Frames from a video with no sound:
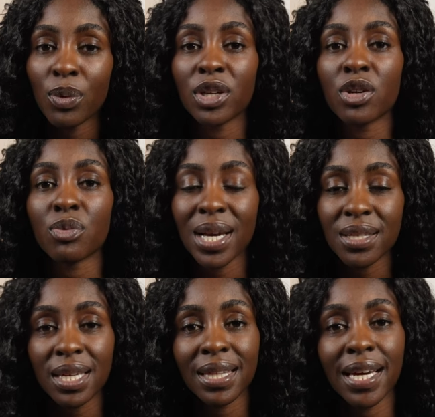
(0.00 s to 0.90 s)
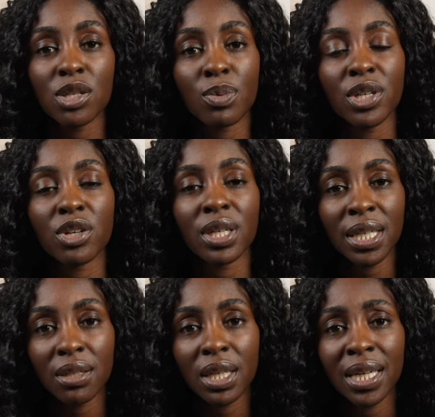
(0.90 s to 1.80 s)
when you're resting, that is when you're
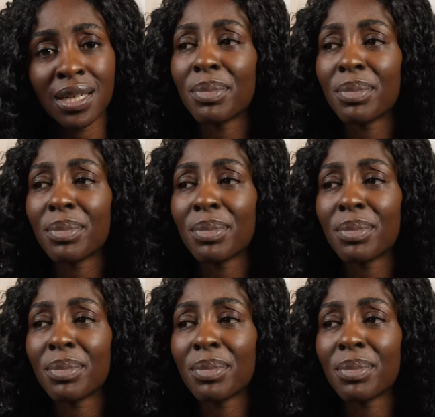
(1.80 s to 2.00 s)
healing.